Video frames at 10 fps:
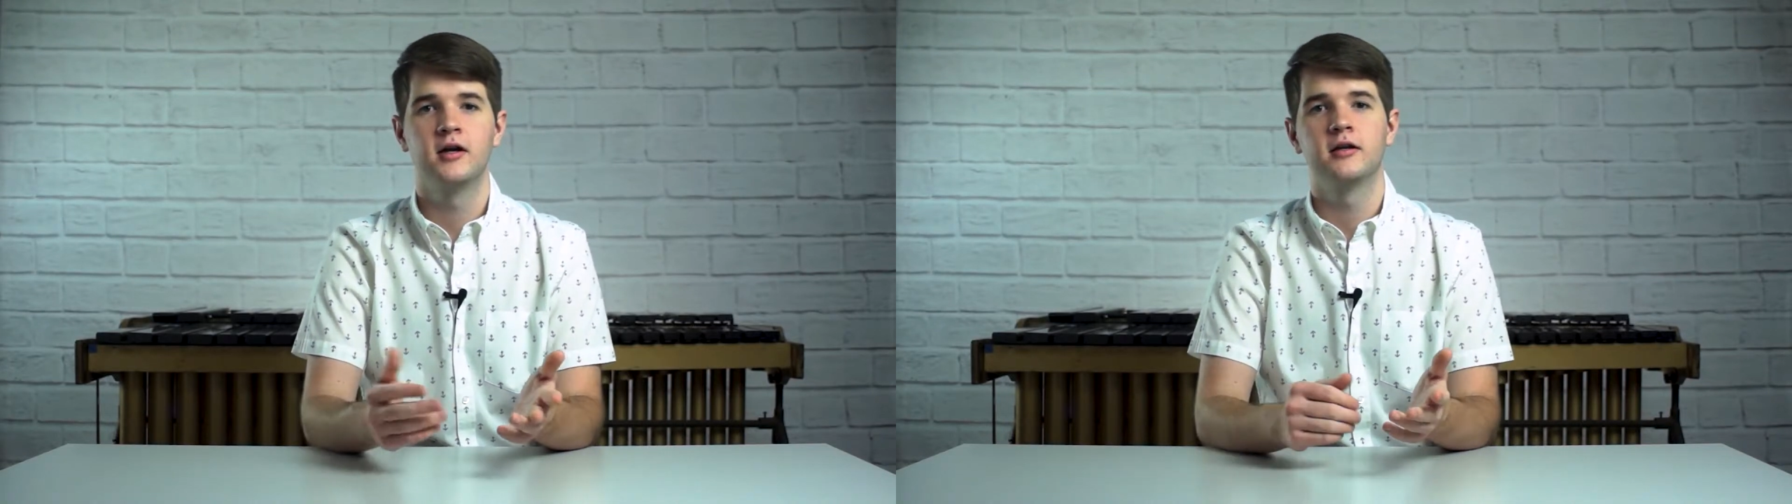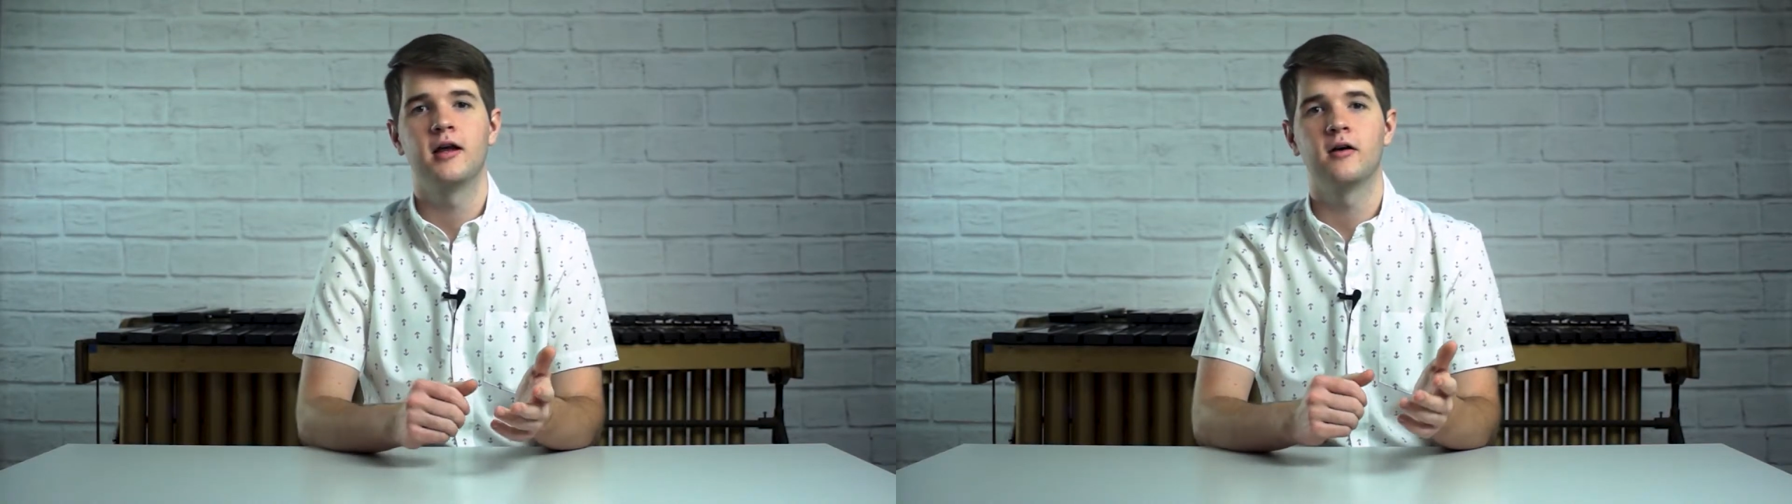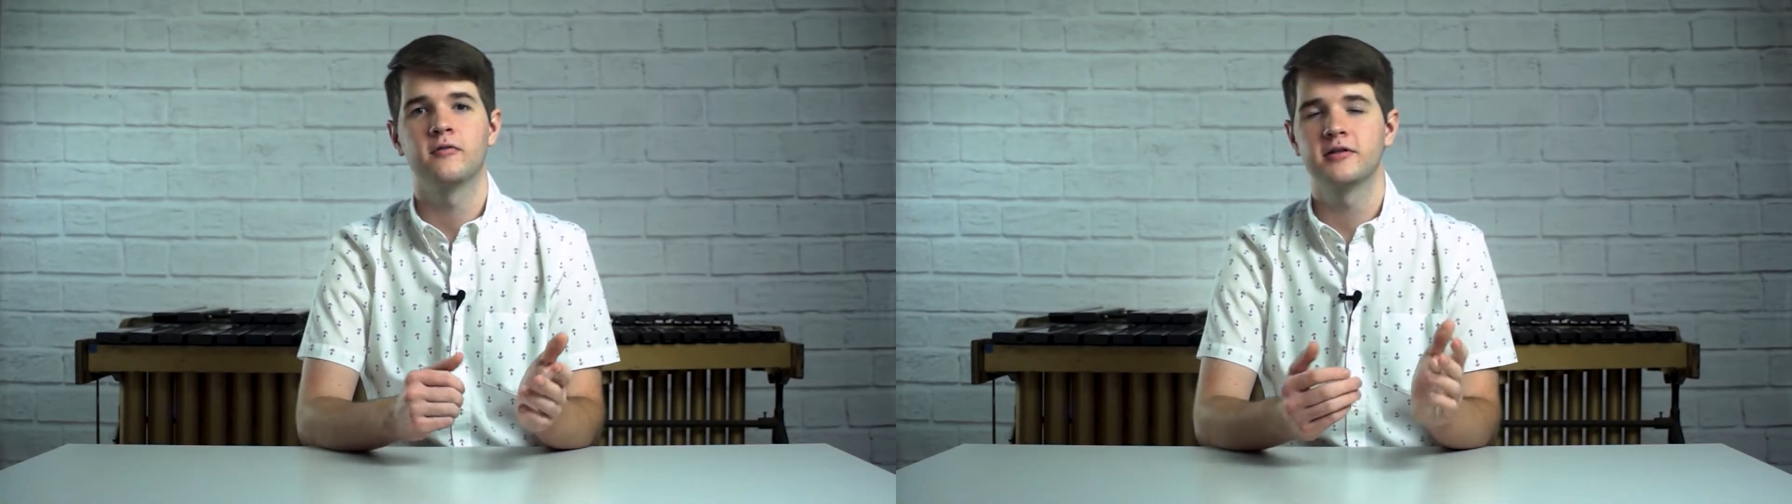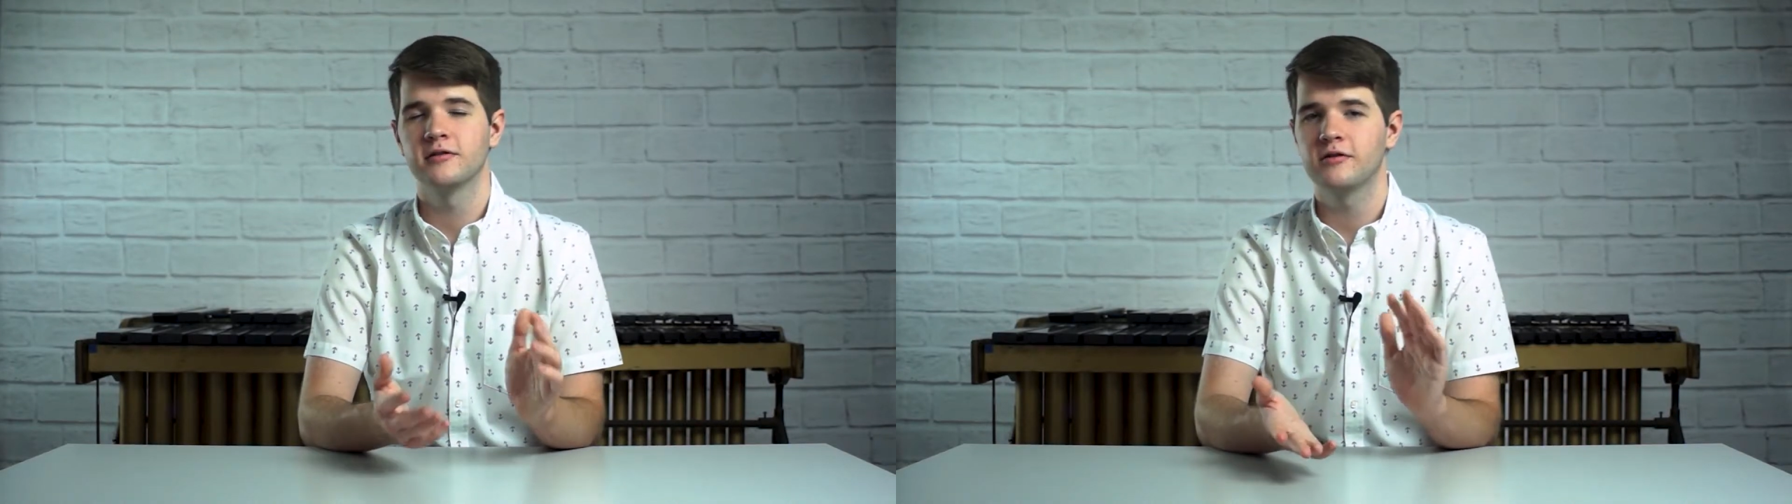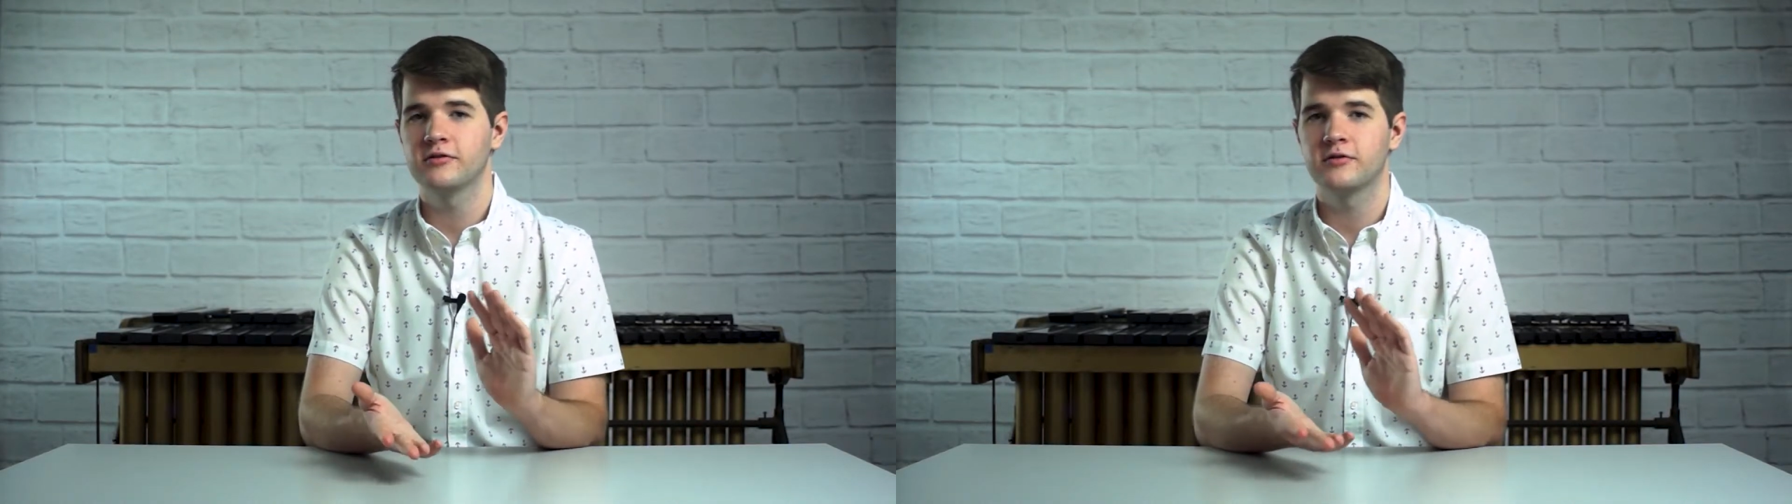Now,
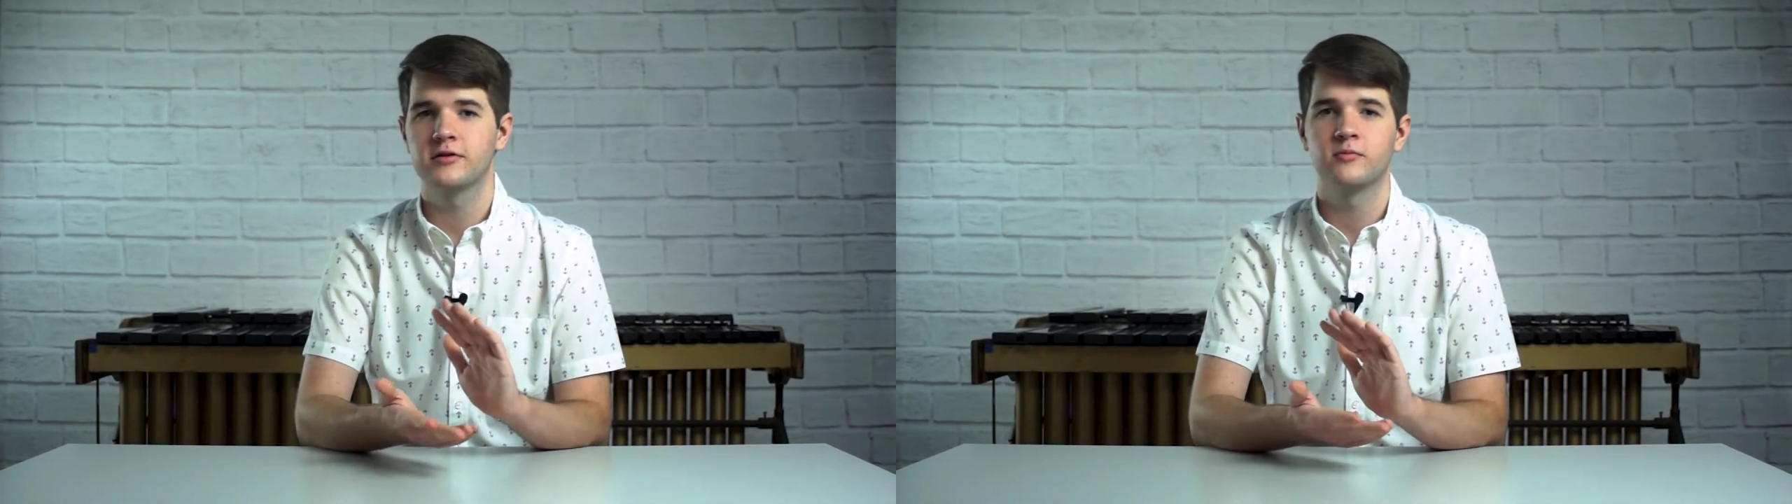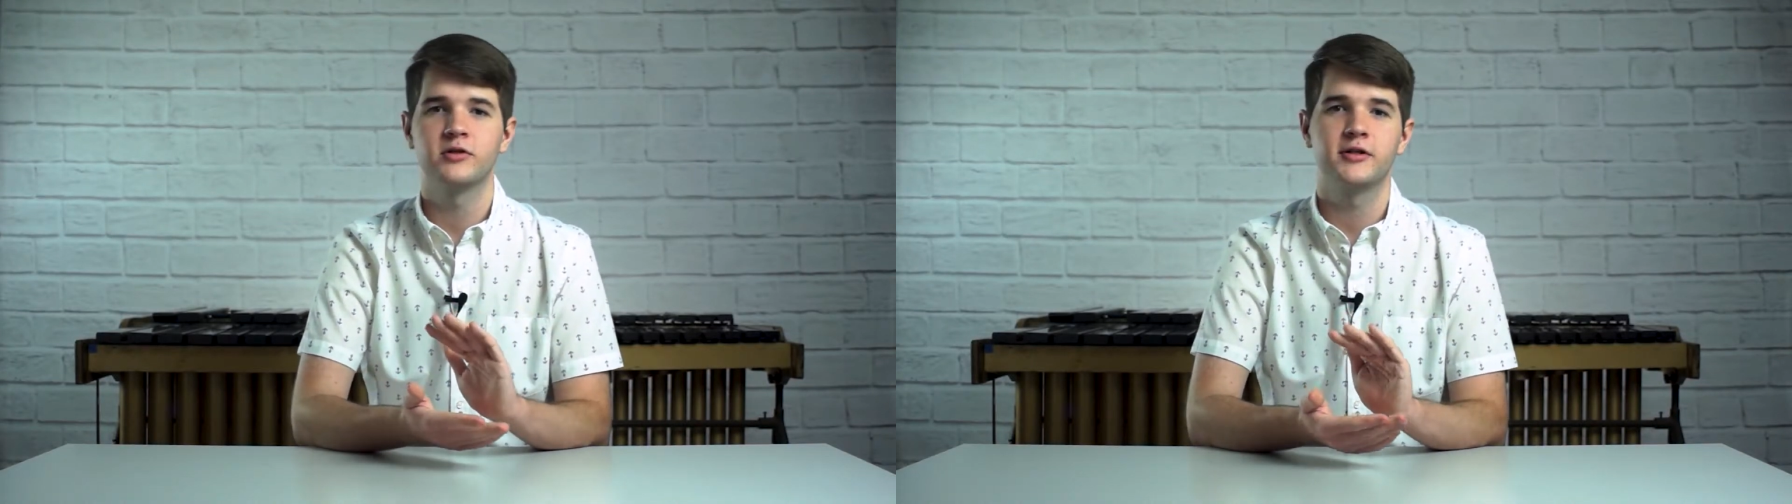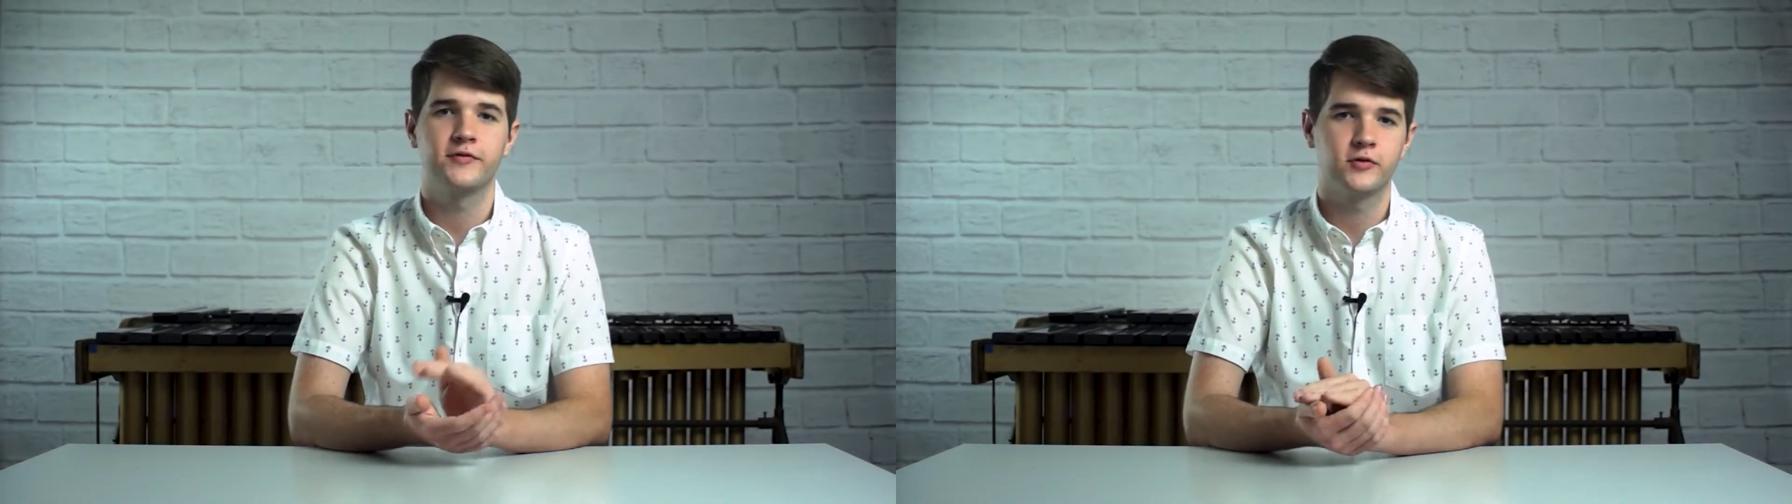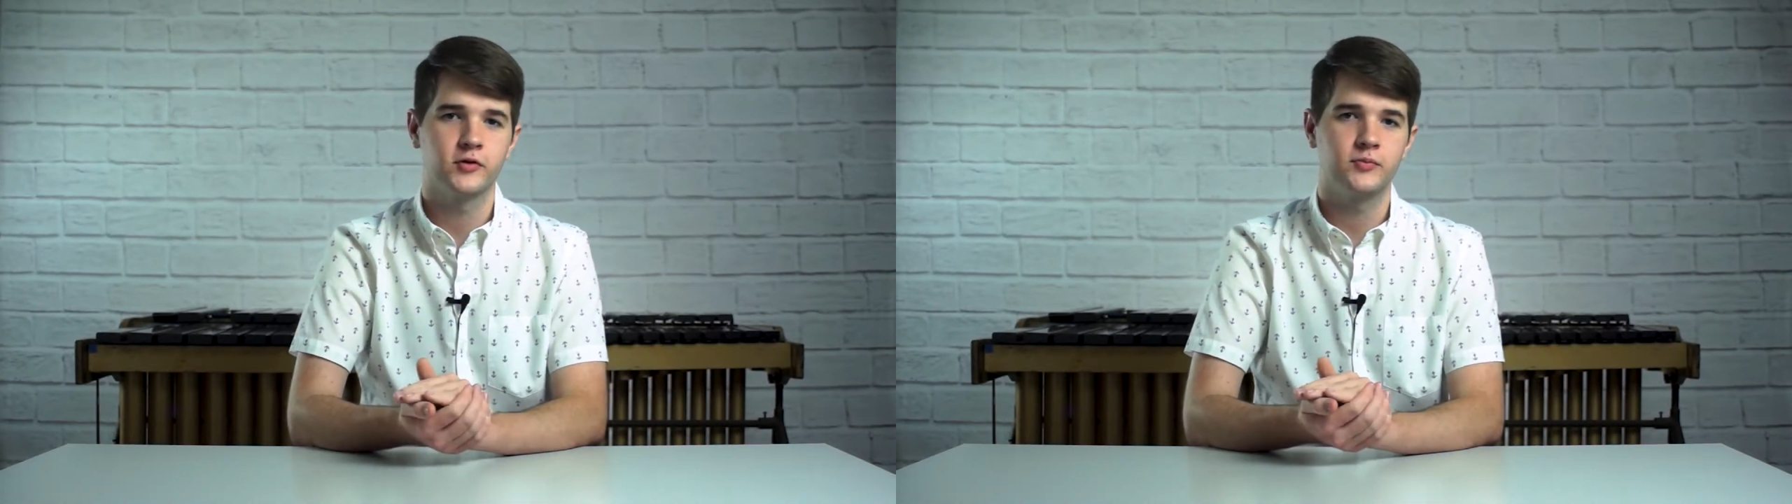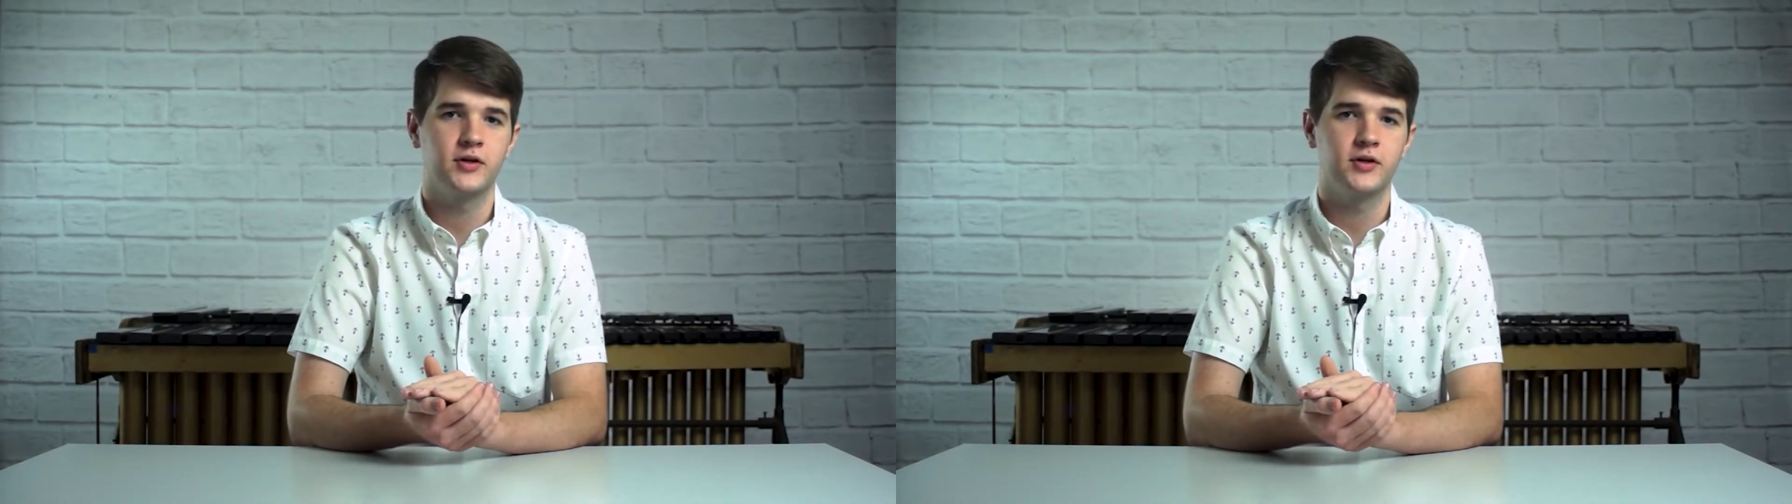resonators are somewhat difficult